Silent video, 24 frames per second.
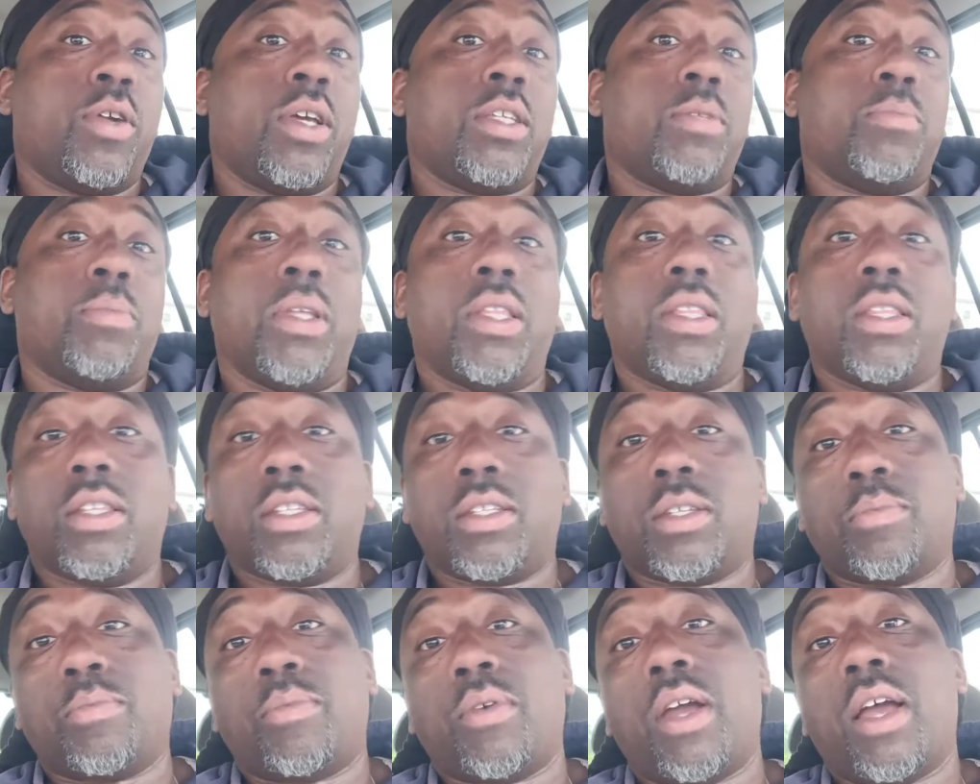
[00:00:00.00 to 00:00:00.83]
been the
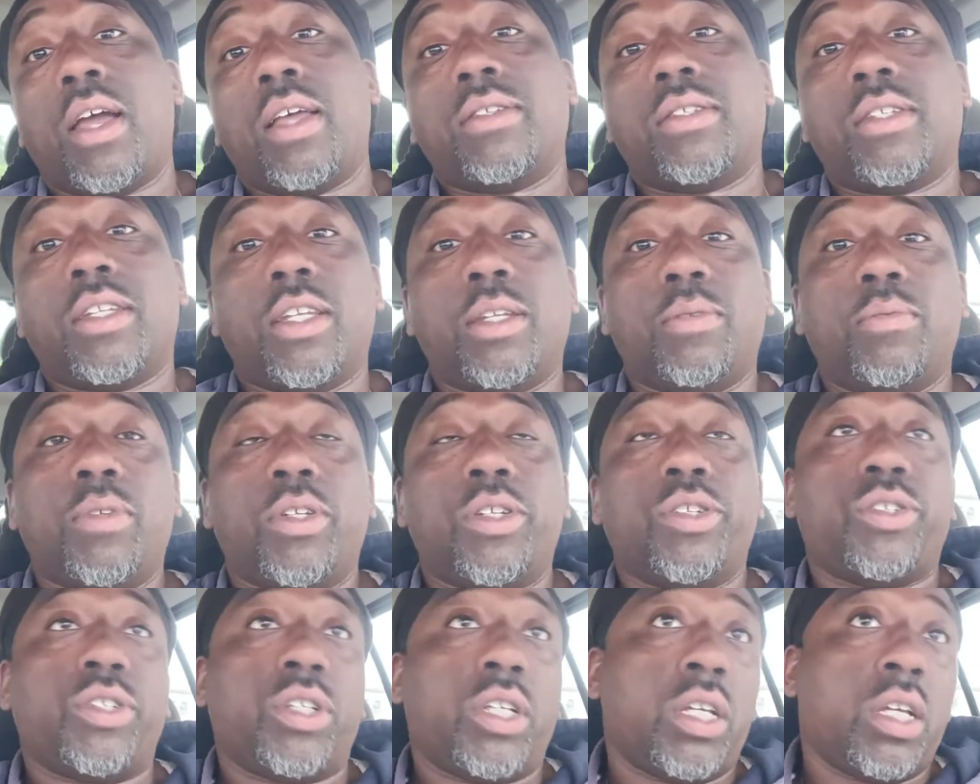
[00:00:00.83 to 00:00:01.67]
surprise team
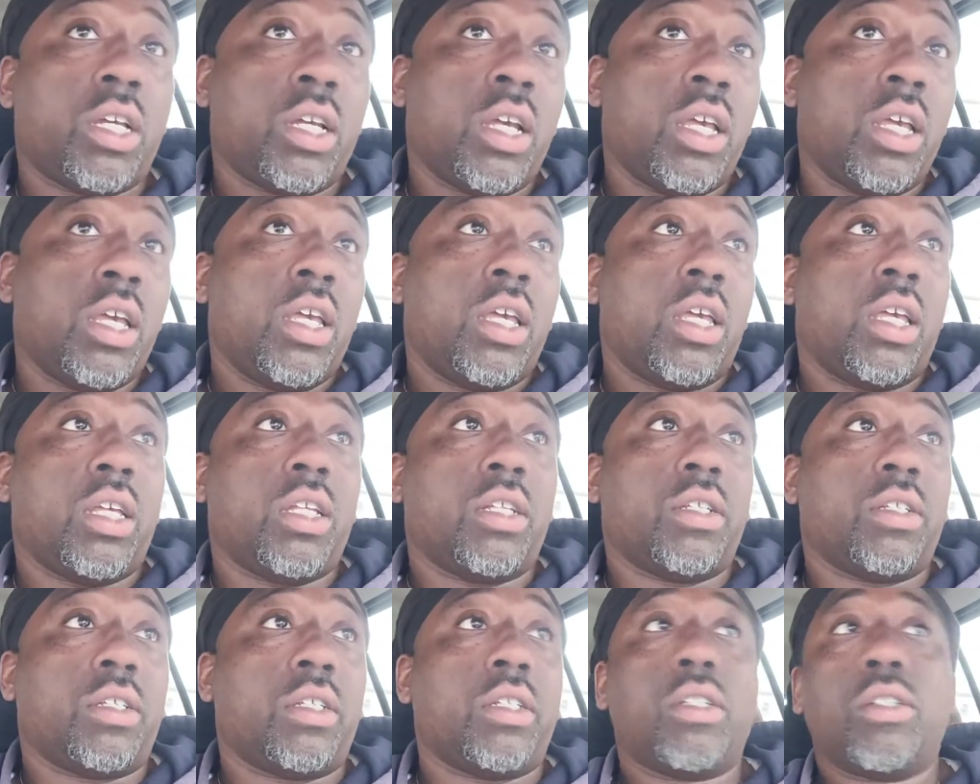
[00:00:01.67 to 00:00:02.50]
this year, and
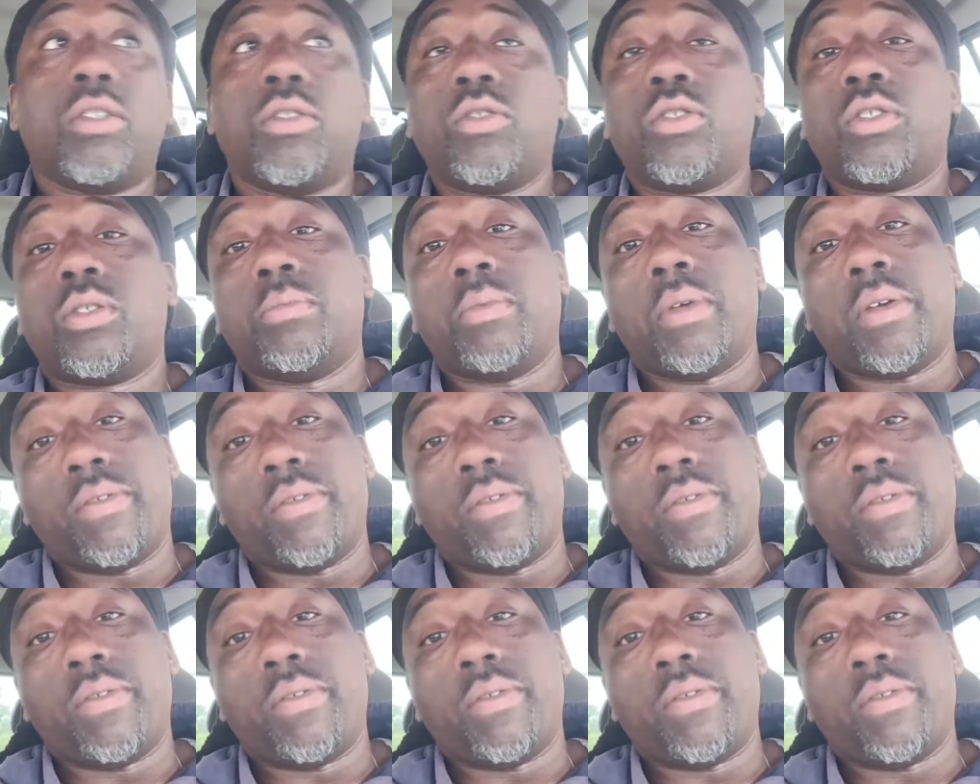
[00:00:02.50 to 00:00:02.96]
Geno Smith